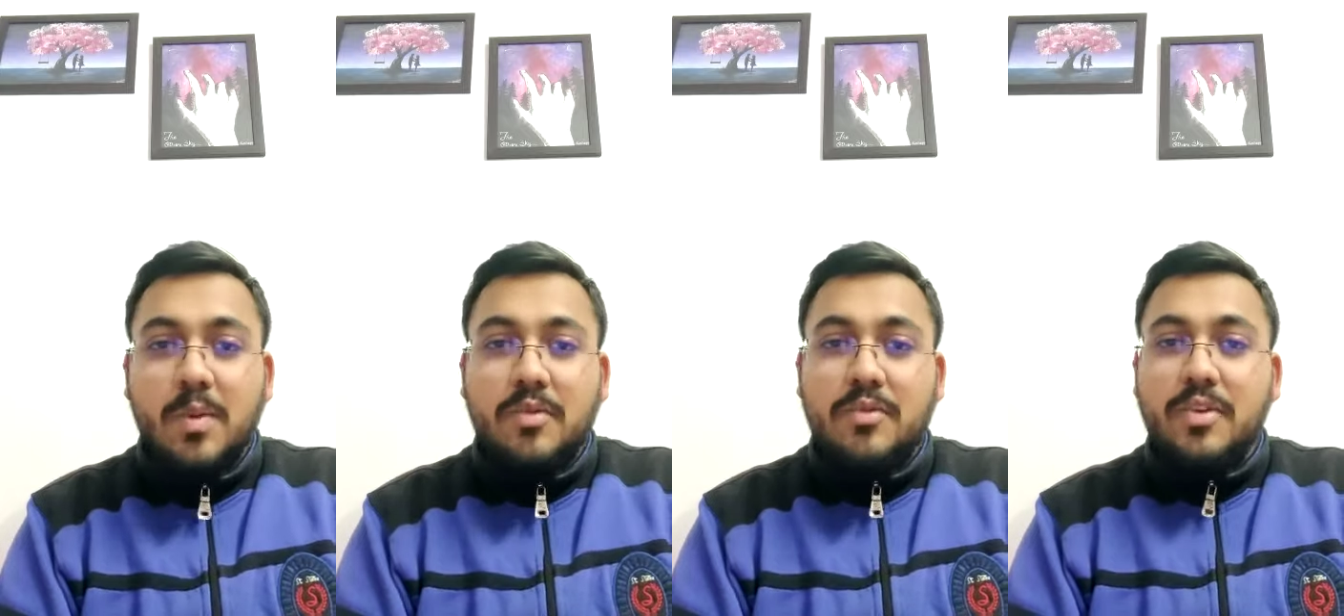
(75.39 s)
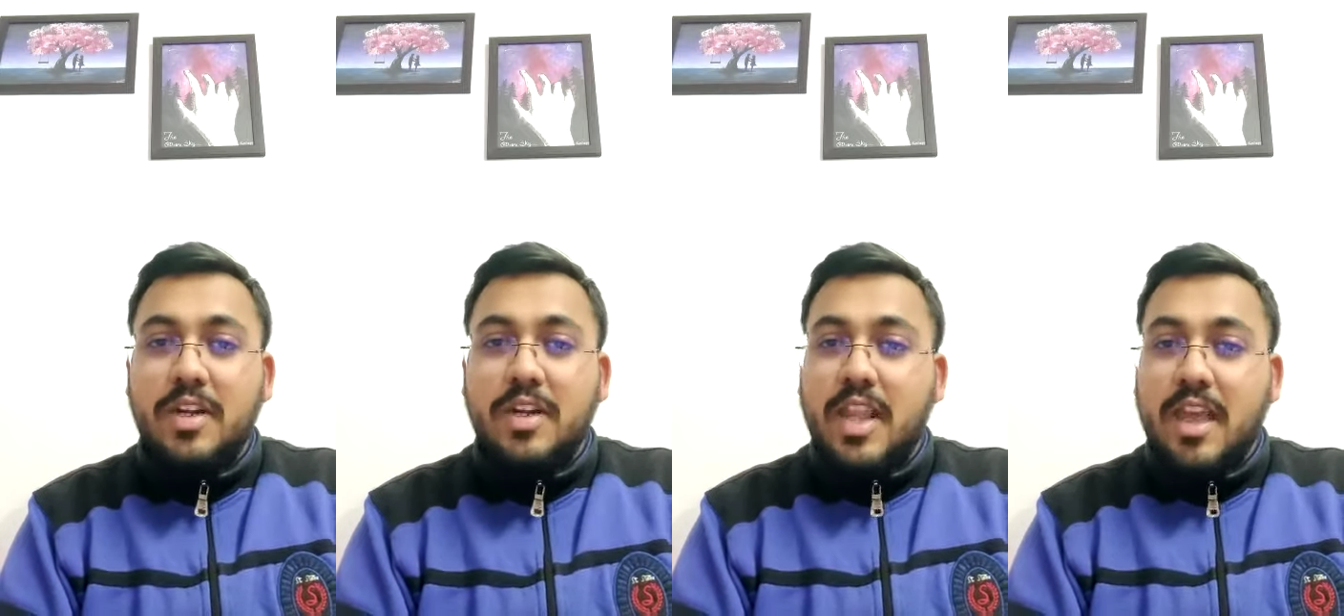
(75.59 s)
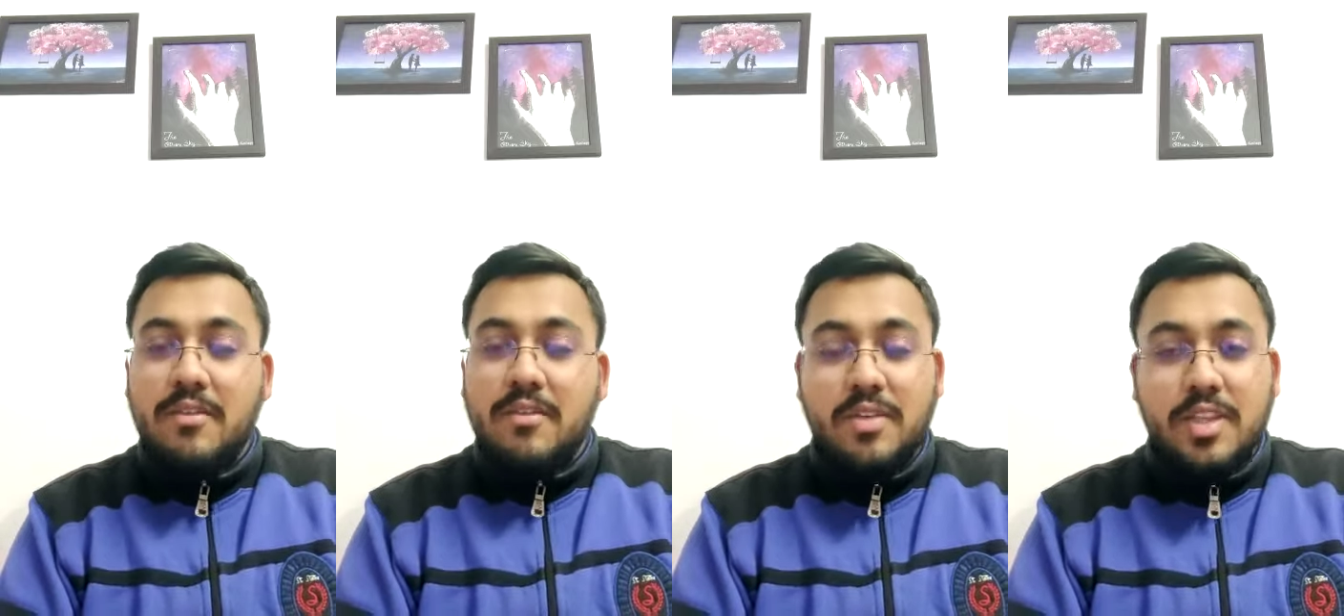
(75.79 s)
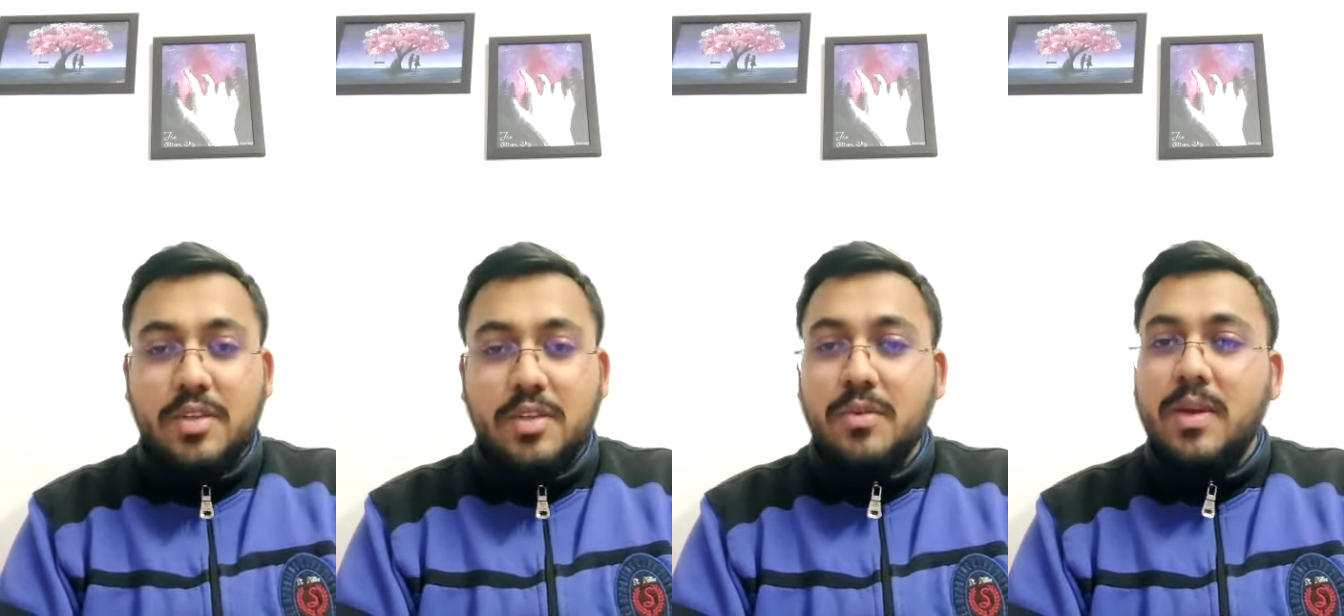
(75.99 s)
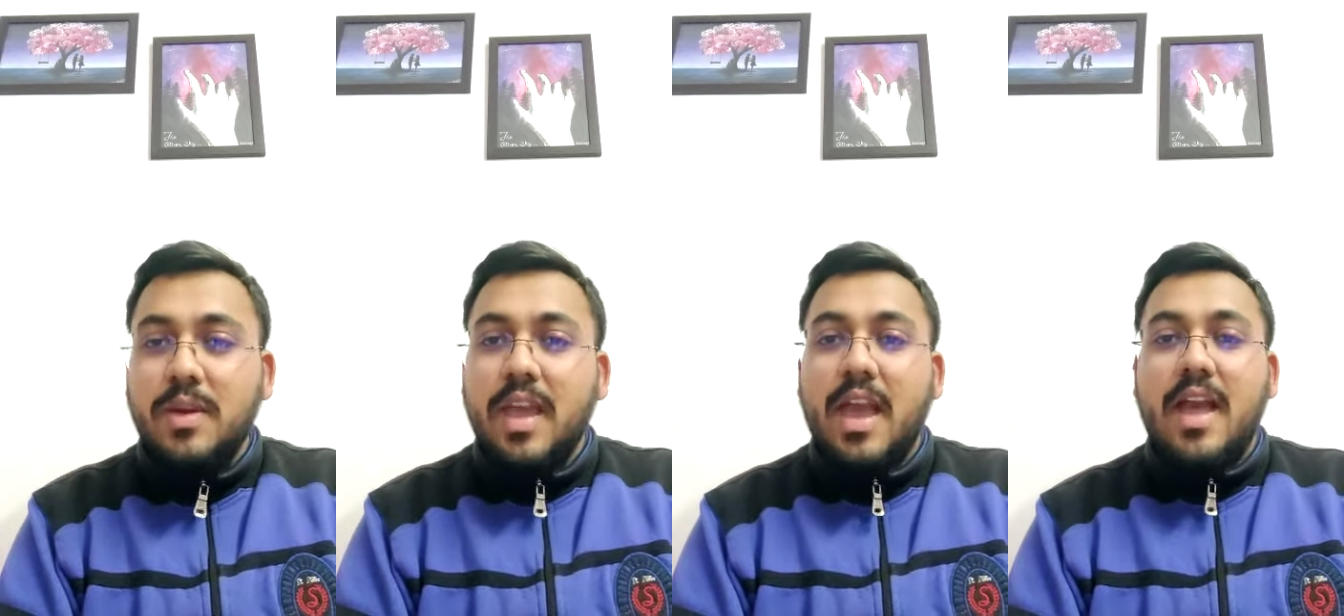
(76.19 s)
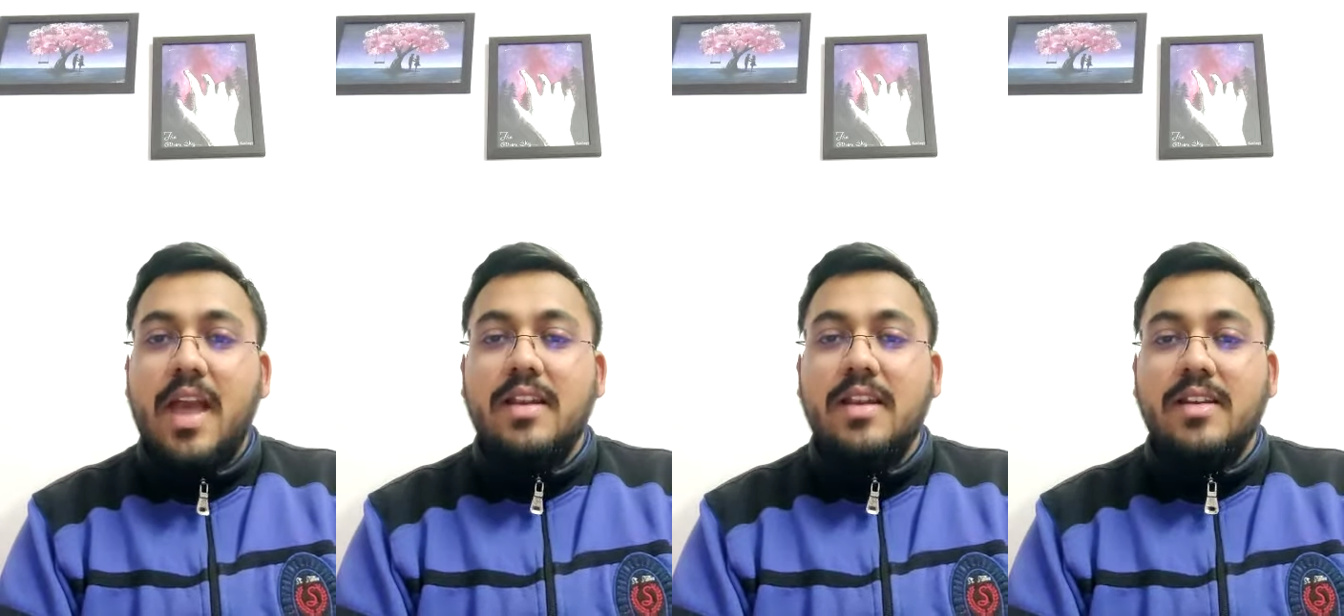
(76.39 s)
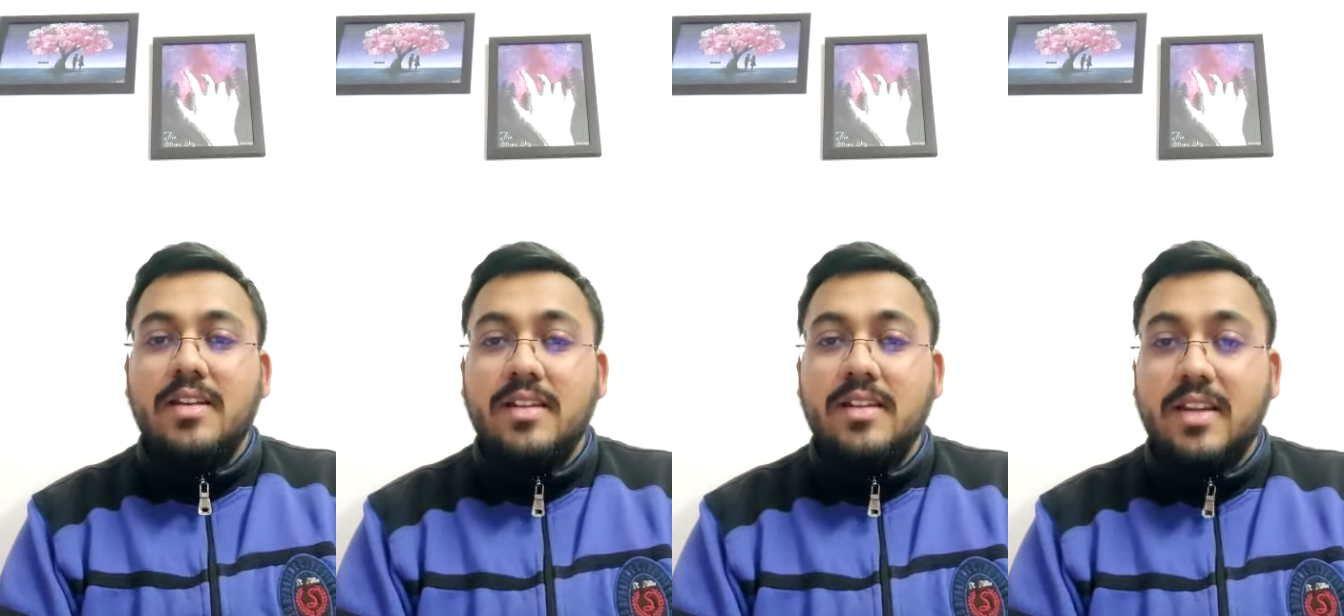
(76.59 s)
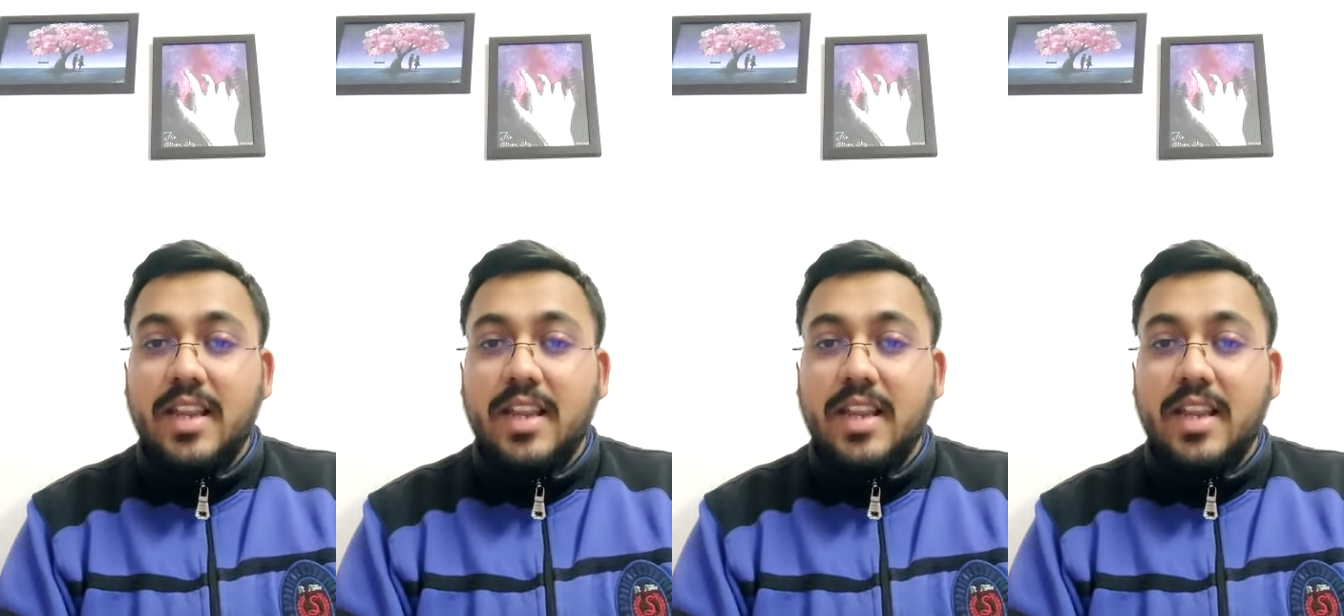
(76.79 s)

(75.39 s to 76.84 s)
of whatever you can.